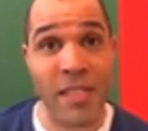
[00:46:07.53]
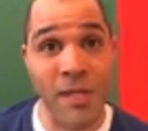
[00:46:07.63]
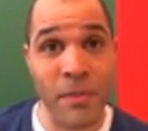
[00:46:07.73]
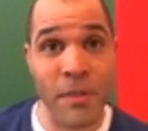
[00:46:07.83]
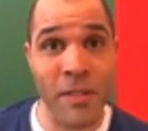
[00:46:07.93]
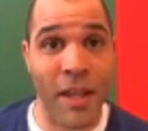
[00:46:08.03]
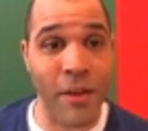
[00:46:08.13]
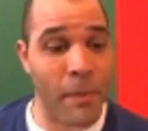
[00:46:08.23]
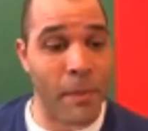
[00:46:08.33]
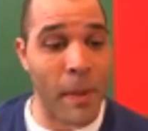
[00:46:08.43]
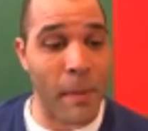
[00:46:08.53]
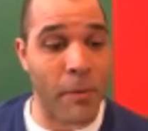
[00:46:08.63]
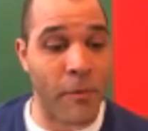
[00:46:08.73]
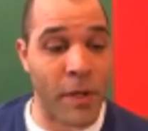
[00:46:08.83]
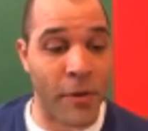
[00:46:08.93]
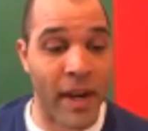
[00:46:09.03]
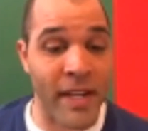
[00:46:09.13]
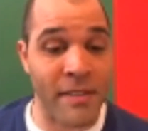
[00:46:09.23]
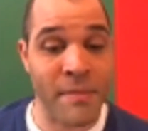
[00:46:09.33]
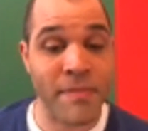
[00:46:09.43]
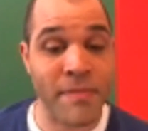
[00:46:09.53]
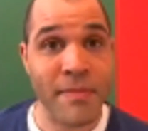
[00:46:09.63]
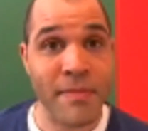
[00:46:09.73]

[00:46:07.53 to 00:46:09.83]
Is that possible? That would make people feel great.